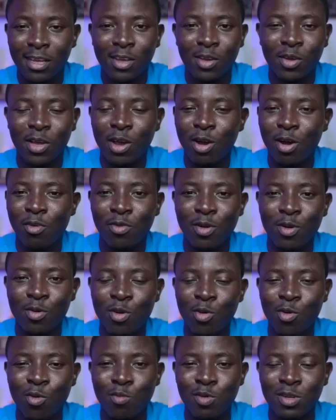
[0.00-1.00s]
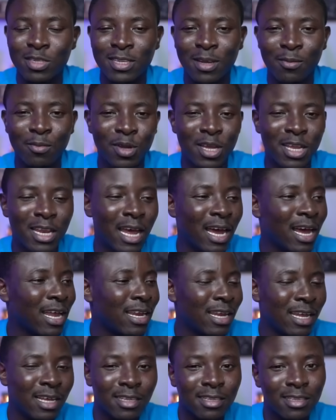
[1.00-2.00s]
Well, for Kubun, some win,
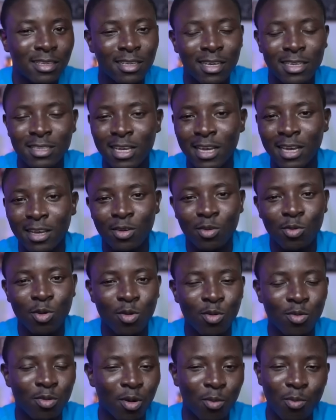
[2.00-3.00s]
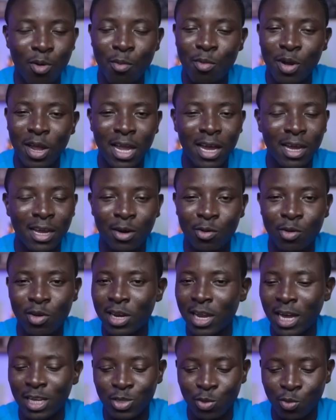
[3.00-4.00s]
and they say, oh, Mom, Kaka
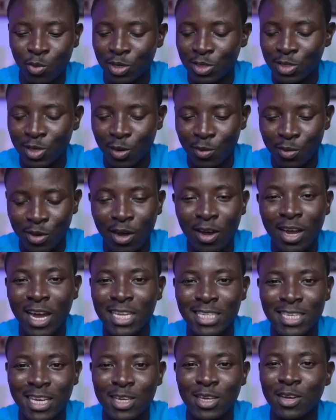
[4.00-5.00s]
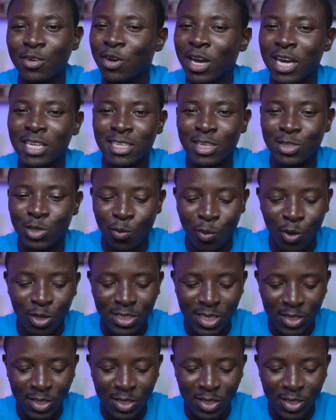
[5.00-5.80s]
win, I'll support you. Now, can say, who can say support?